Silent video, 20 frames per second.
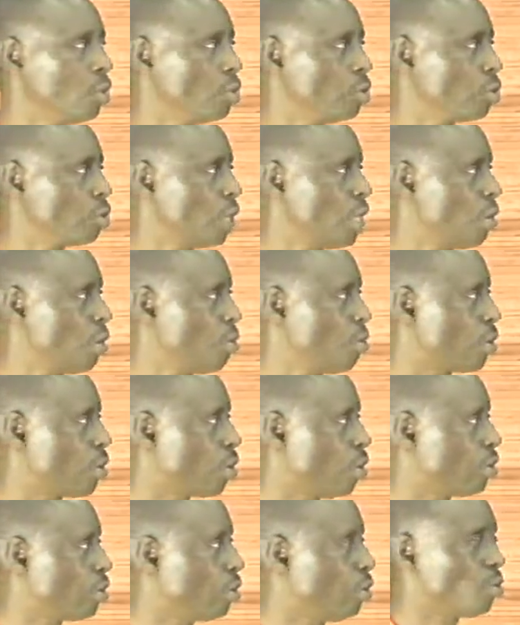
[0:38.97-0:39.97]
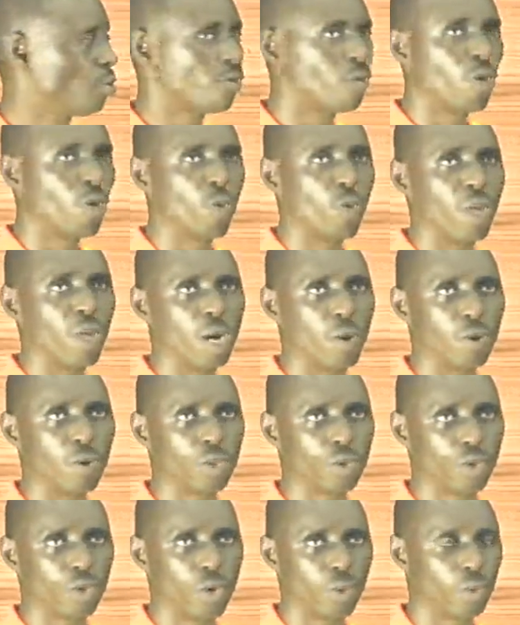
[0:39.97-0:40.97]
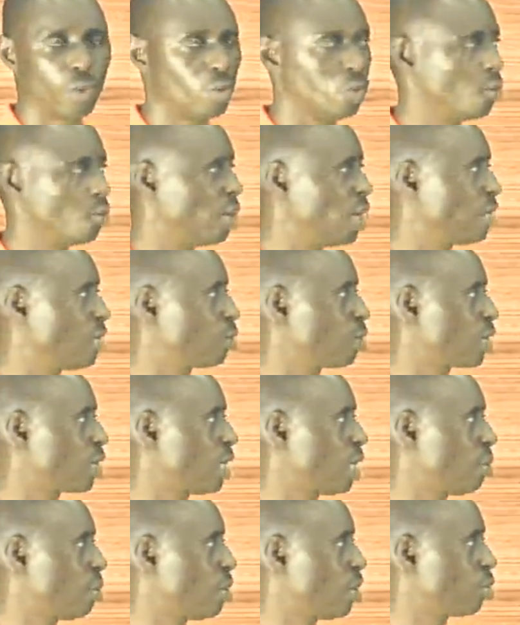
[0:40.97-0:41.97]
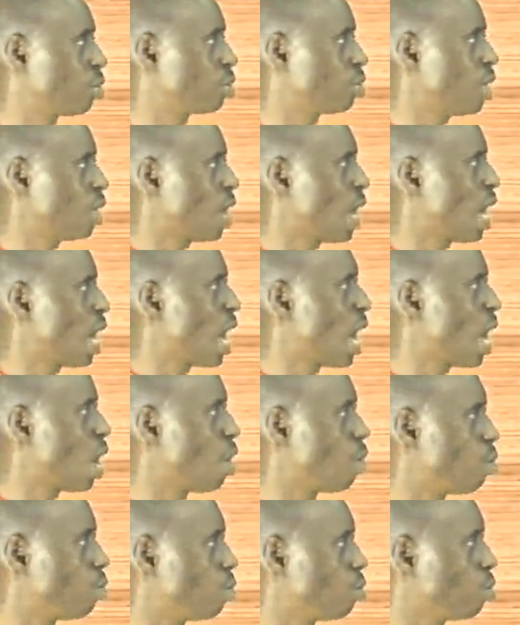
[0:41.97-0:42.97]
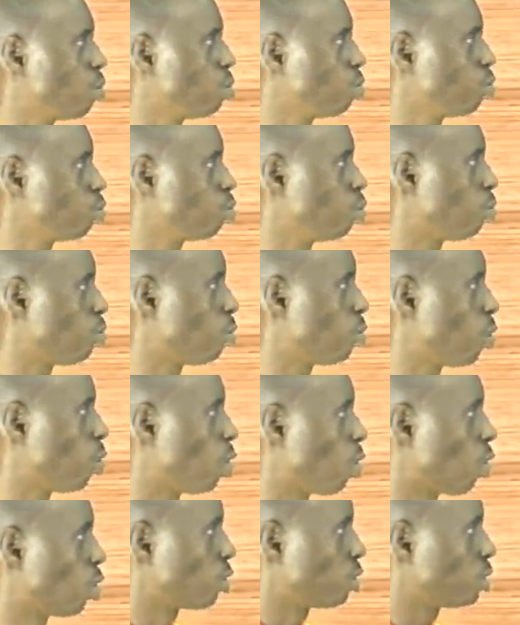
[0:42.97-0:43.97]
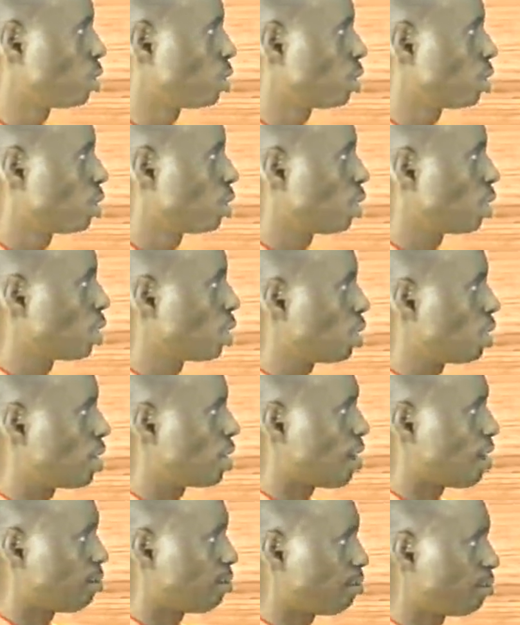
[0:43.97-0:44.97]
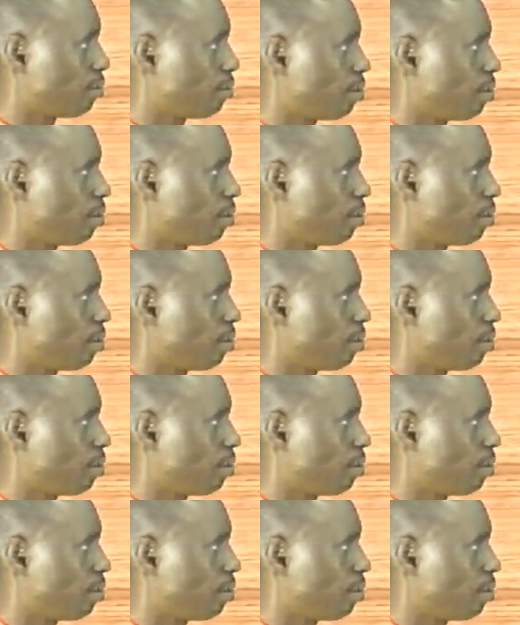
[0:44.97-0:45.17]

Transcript: Today we will continue from where we stopped by talking about how to plot graph,